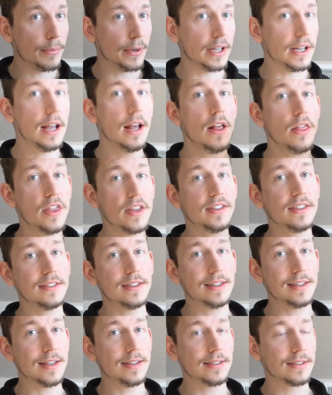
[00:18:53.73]
but this is
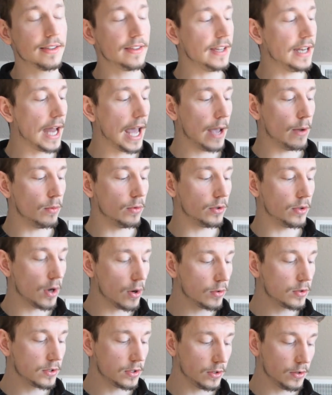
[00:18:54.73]
the disc that I will
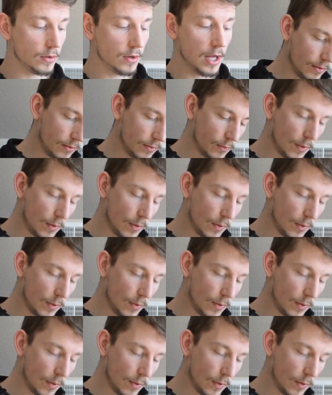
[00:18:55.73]
go to